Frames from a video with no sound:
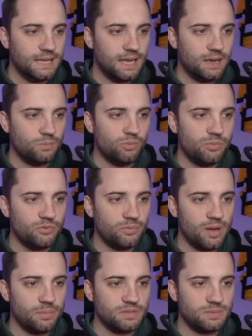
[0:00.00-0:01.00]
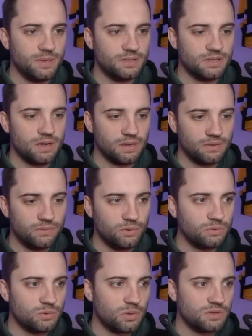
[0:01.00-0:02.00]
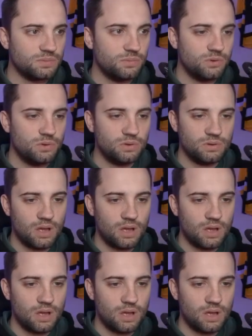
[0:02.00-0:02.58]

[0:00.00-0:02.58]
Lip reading: We'll move Palmer to be a target forward once more.